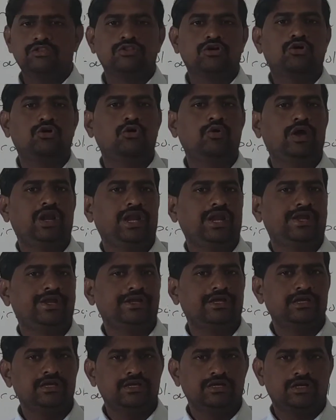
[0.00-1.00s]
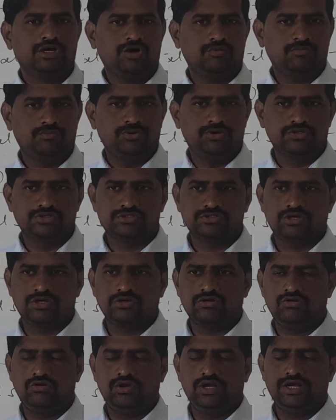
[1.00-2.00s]
The covalent compounds
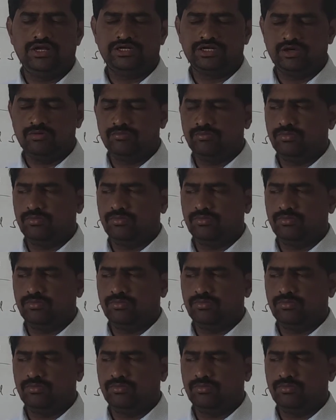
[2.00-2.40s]
or covalent